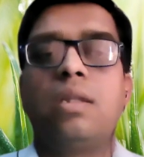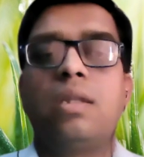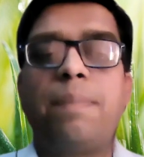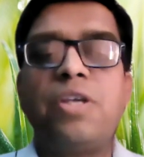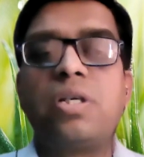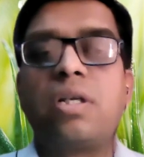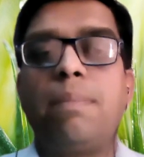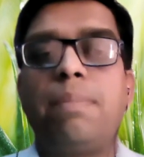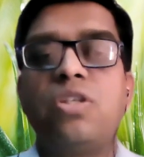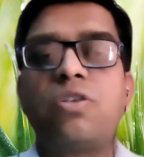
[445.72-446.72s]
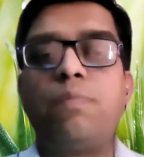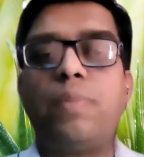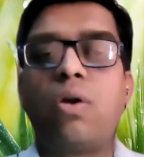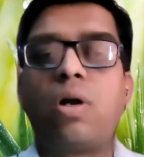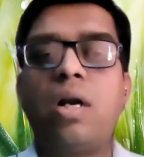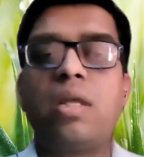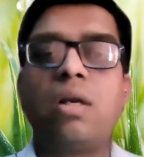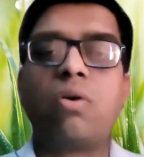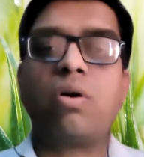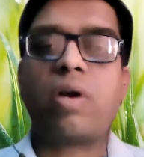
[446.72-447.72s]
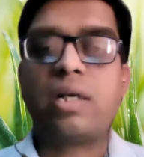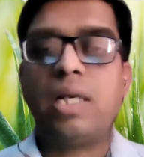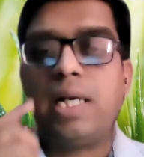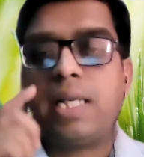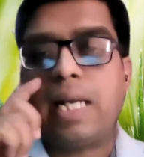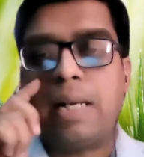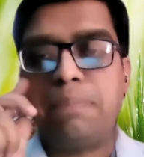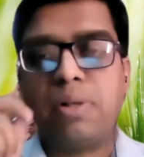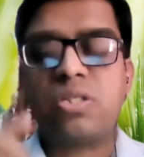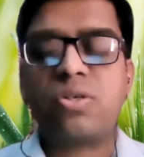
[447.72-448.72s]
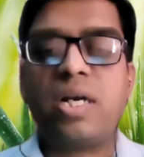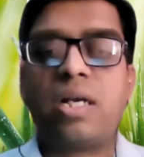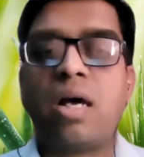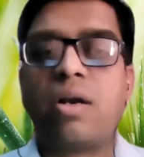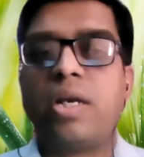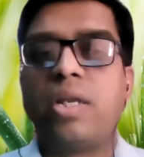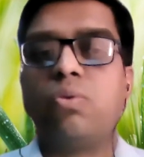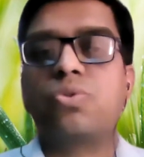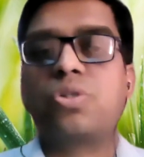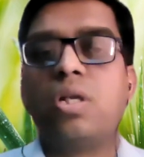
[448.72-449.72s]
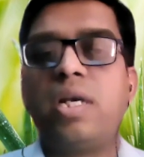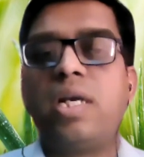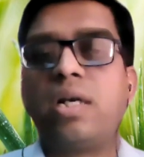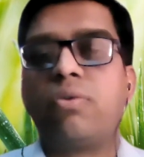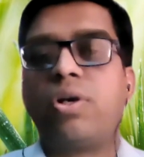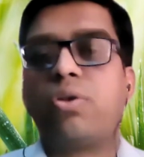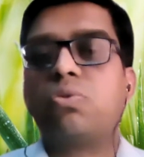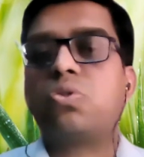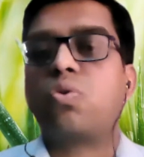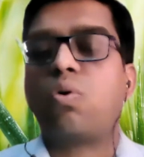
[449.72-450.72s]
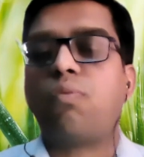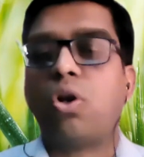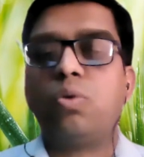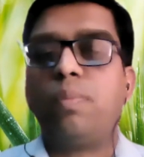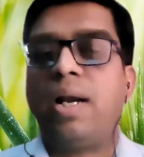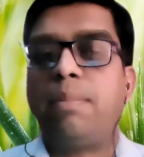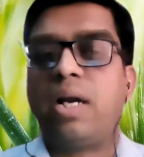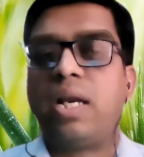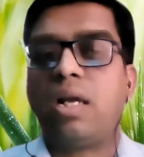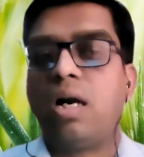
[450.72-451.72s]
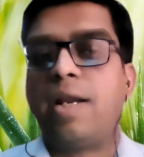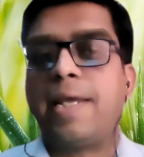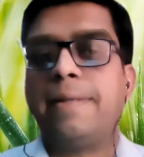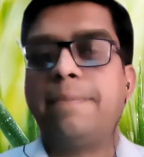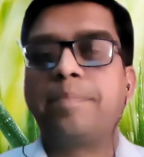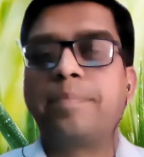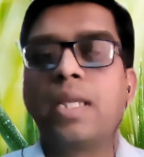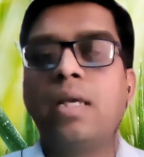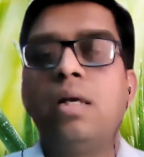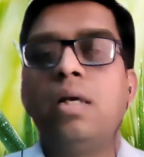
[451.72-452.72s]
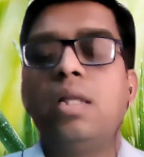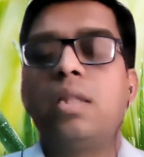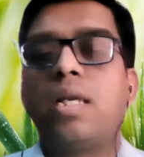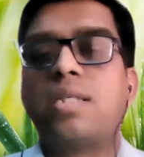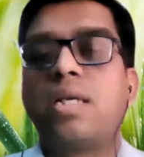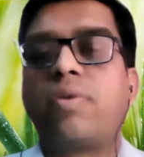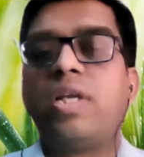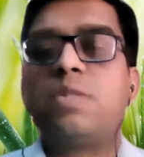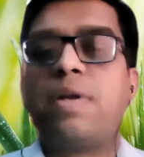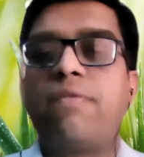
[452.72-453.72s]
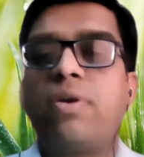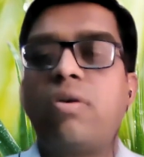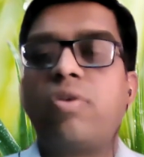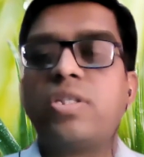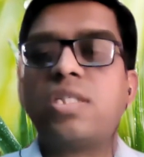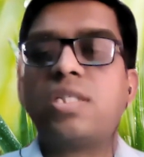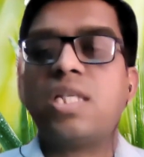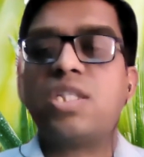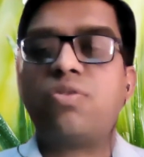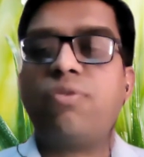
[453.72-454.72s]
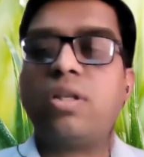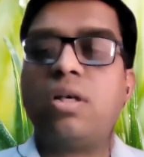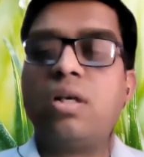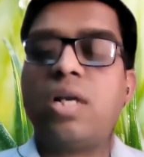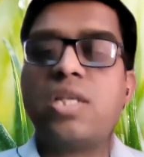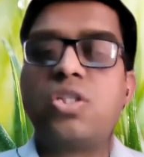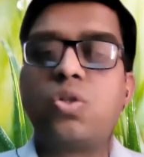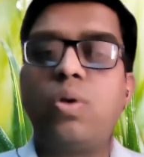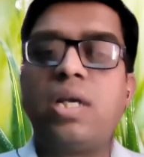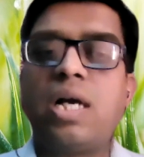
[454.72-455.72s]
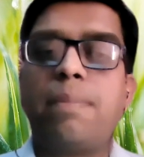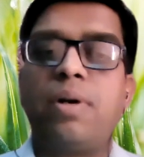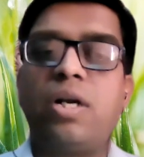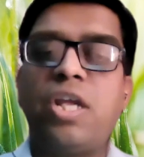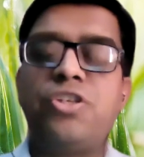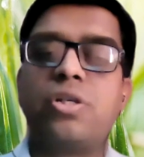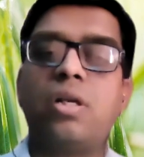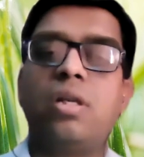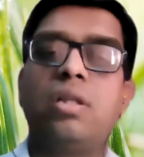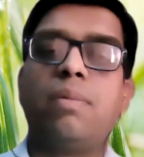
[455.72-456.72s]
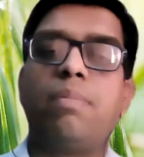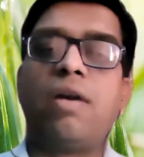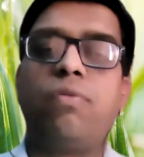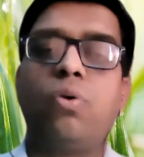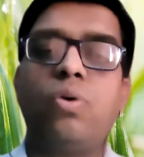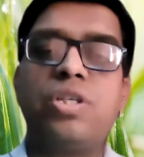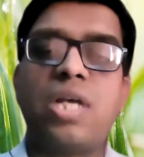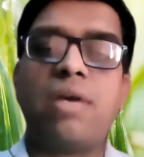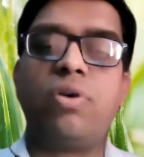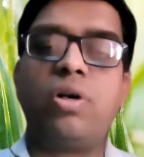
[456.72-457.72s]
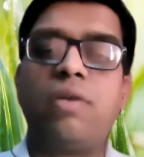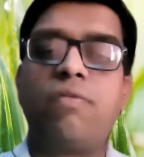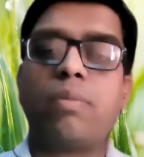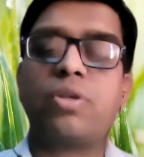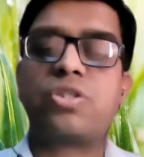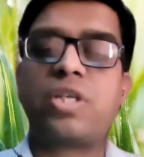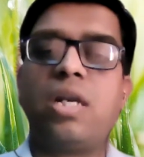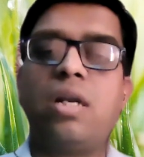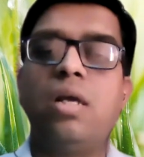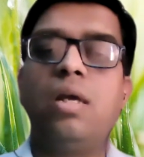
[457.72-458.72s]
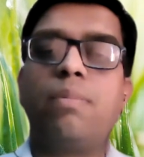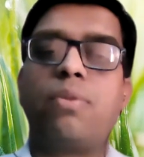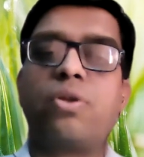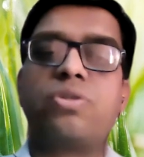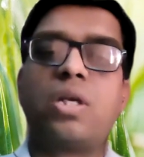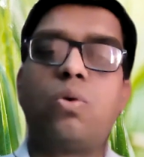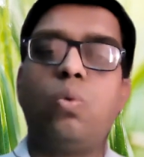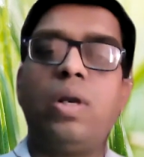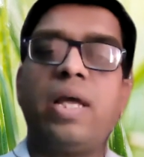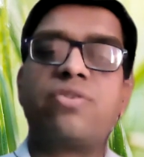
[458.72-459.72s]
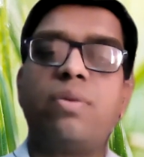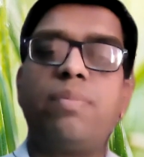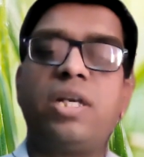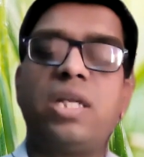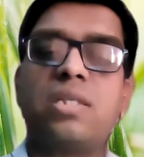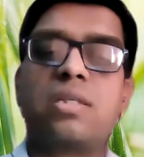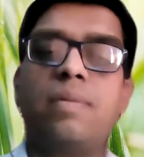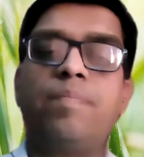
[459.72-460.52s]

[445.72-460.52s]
The patient complains of myocardial contractility and pulse rate are reduced, leading to reduced stroke volume and bradycardia. There is increased peripheral resistance with diastolic hypertension. The blood flow is diverted from the skin, producing cool extremities.